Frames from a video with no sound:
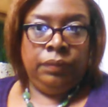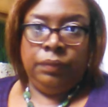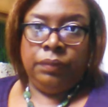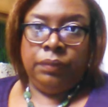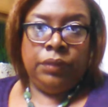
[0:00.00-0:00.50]

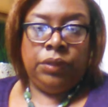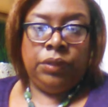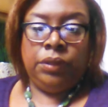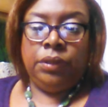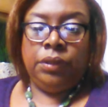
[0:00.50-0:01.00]

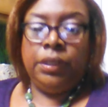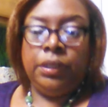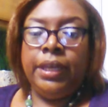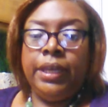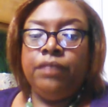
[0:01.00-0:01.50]
Sick
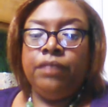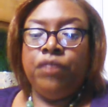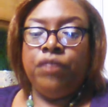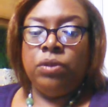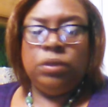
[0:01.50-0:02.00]
ass
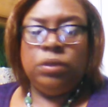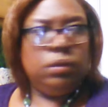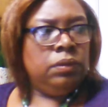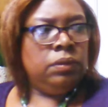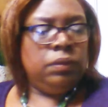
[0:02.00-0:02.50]
folks.
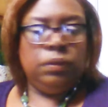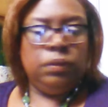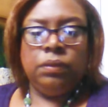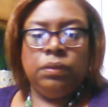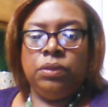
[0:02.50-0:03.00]

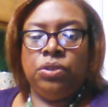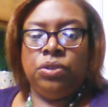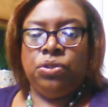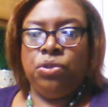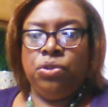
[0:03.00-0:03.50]
Just
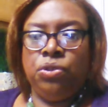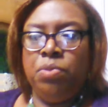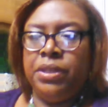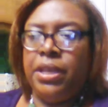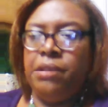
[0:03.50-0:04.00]
stupid as
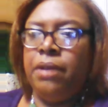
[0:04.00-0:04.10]
hell.